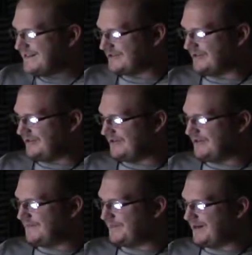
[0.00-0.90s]
So you don't
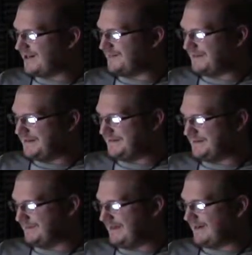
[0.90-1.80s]
know if Barack Obama
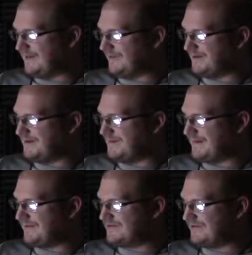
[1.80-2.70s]
is black. What about
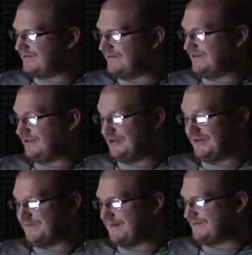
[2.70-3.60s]
Michael Jordan? Do you
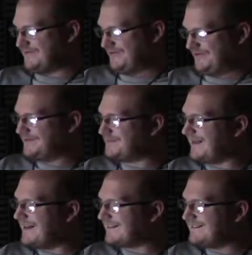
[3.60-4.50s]
know if Michael Jordan is
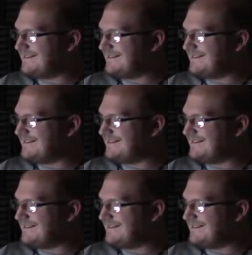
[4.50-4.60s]
black?